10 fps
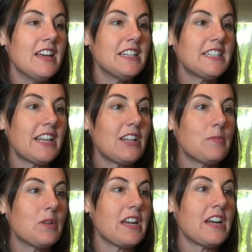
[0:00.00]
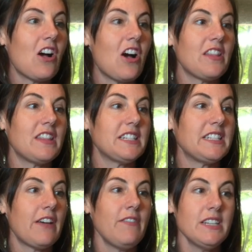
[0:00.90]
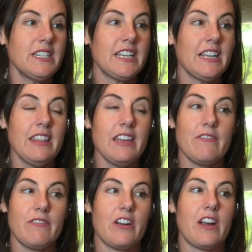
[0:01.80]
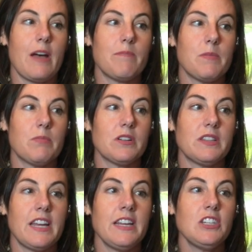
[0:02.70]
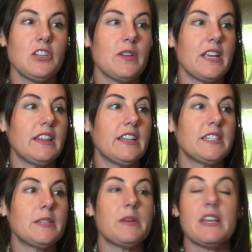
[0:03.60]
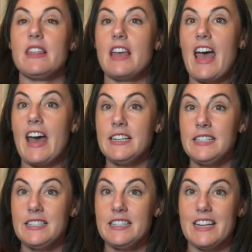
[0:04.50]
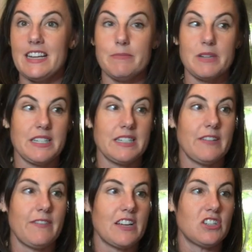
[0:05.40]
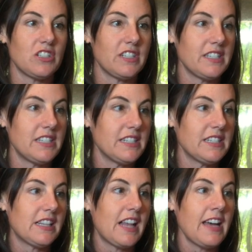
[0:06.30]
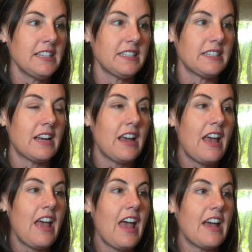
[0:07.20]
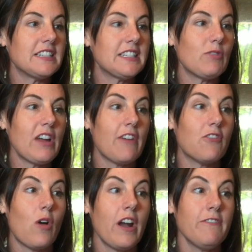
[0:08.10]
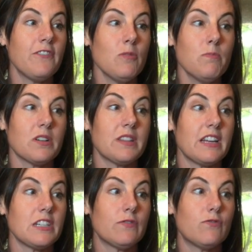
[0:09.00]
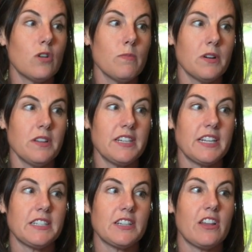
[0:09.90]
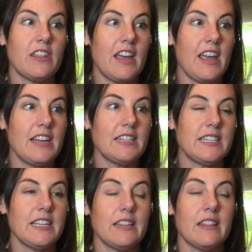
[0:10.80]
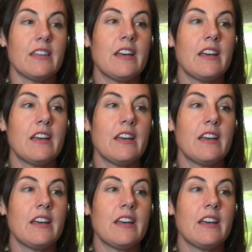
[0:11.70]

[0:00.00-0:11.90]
Celebrating on the 17th, a very happy birthday to Elizabeth S. in Mrs. Evangelista's class. And we have quite a few birthdays, 4 birthdays on the 18th.